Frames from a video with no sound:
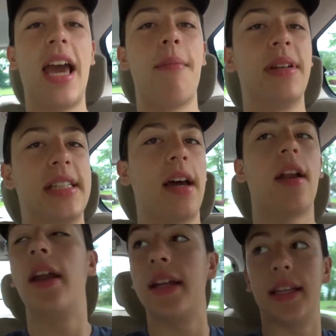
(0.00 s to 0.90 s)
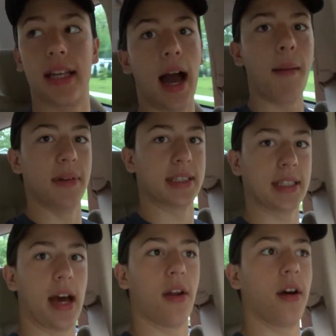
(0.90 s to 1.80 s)
can't miss out on anything I'm
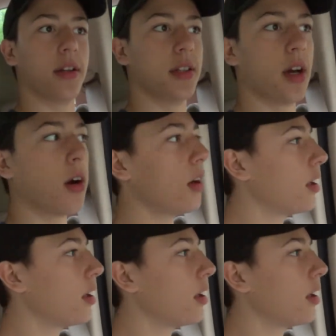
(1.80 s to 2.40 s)
missing out on, you know?